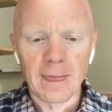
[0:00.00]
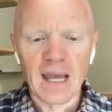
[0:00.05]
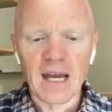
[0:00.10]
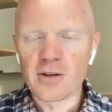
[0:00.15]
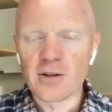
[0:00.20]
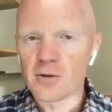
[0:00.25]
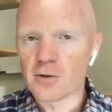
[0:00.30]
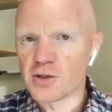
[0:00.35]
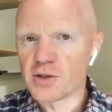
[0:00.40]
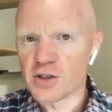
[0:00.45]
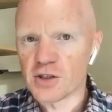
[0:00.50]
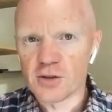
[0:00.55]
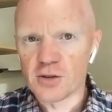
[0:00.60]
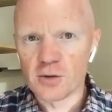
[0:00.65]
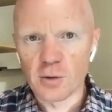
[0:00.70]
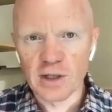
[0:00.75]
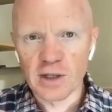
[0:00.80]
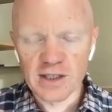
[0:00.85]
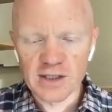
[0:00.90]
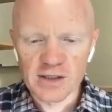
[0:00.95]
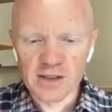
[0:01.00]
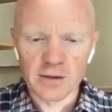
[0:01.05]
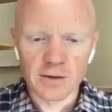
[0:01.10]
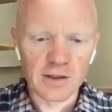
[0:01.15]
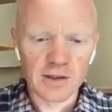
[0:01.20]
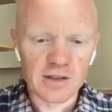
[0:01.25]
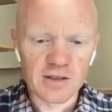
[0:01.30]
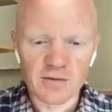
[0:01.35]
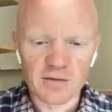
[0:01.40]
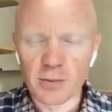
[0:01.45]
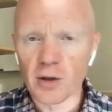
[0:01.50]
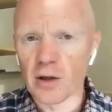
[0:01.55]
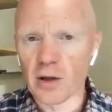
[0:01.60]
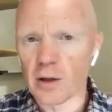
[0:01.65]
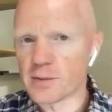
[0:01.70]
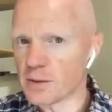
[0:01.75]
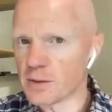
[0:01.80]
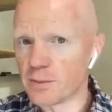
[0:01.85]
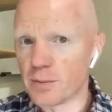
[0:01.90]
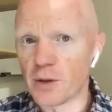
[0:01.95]
and you're just doing a series of
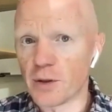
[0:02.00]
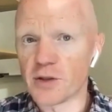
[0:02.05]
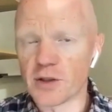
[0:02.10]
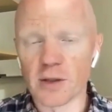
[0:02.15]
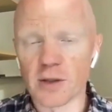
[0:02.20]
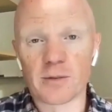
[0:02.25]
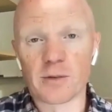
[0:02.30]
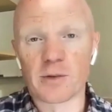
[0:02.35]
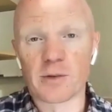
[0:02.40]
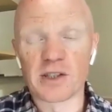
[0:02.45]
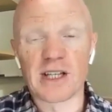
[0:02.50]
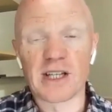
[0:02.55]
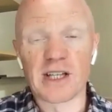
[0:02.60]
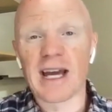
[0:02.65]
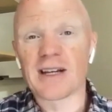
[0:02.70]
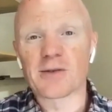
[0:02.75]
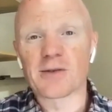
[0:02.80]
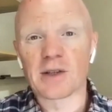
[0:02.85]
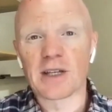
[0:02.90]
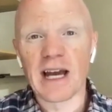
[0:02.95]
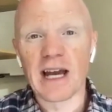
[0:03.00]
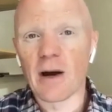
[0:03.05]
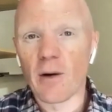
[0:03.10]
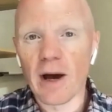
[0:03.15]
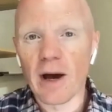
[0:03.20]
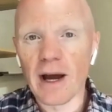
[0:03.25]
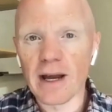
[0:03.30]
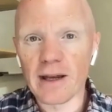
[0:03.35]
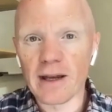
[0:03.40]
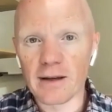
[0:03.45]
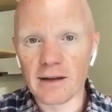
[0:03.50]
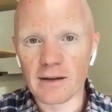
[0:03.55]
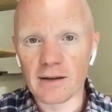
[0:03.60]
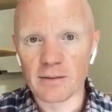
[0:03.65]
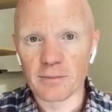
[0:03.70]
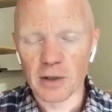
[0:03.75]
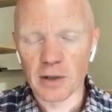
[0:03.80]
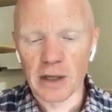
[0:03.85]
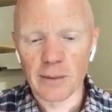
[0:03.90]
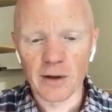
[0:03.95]
pull-ups and push-ups, which is actually how I
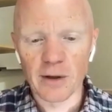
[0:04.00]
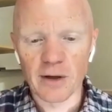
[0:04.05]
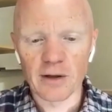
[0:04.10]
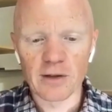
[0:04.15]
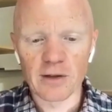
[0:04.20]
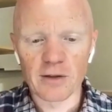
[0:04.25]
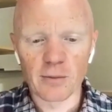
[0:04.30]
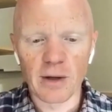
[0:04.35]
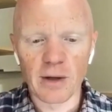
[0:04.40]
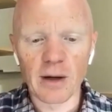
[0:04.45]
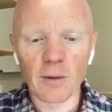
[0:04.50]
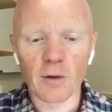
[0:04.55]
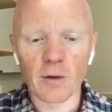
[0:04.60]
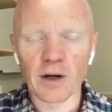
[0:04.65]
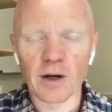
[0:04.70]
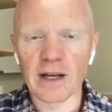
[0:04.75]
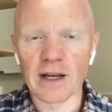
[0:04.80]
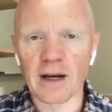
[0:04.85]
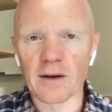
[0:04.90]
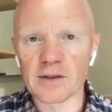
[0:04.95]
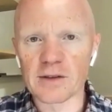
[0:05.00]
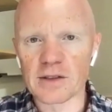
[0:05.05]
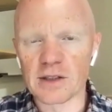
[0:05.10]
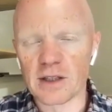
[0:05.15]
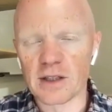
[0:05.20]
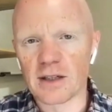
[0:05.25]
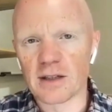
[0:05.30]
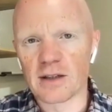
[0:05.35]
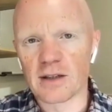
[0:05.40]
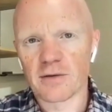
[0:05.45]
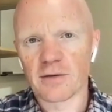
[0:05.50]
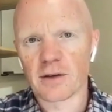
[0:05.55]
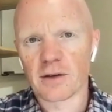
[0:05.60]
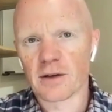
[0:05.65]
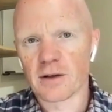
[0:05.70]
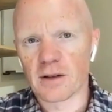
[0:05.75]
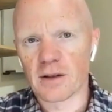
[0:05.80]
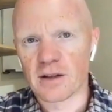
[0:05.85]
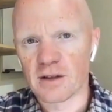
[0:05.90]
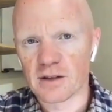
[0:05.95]
primarily do my workouts, and then different